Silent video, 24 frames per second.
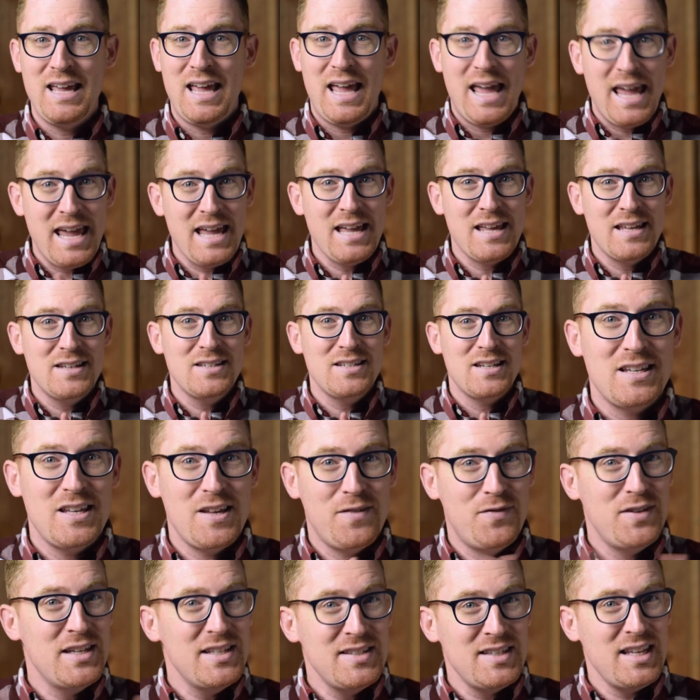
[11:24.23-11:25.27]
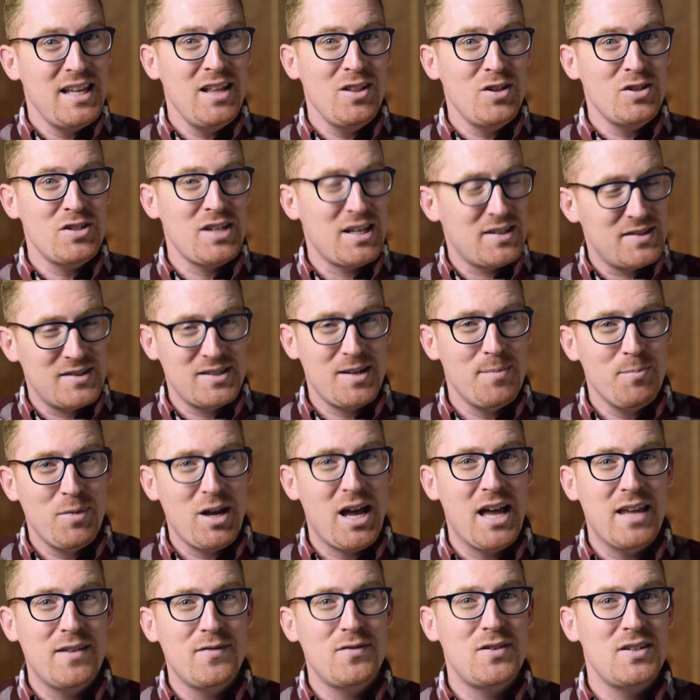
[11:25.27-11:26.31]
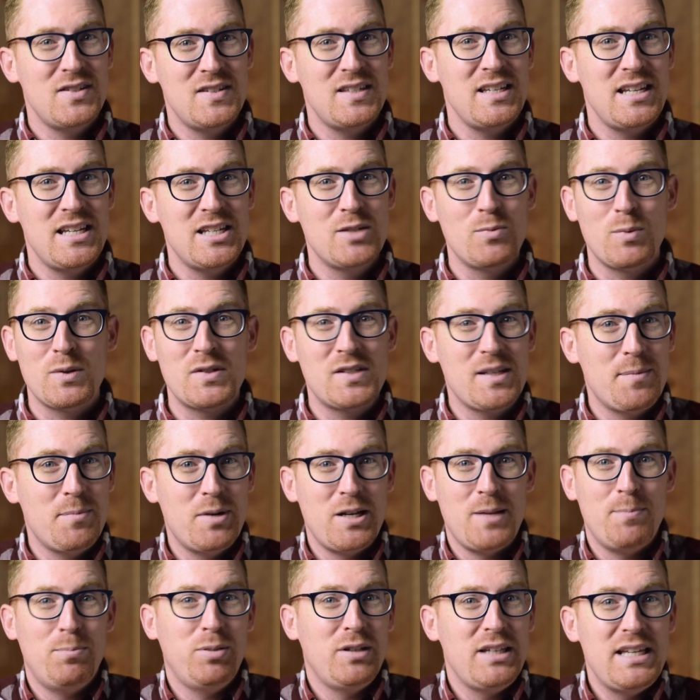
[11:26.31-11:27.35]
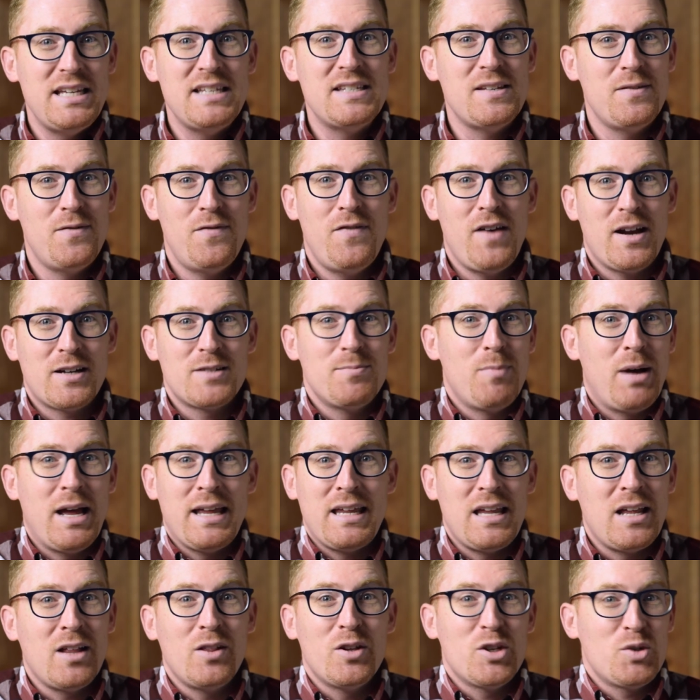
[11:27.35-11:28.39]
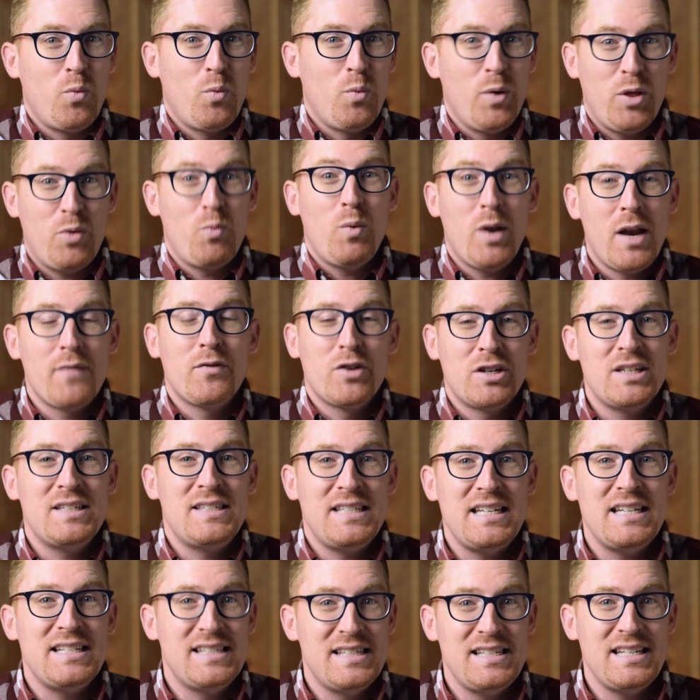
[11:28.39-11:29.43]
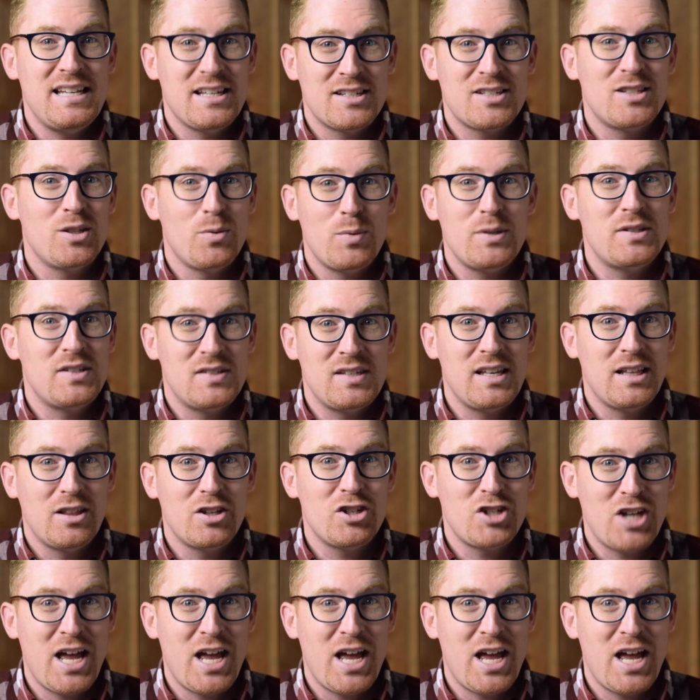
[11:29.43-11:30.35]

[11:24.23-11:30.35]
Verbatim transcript: And if his English has some kind of disease, will somebody please infect my English with whatever disease C.S. Lewis's English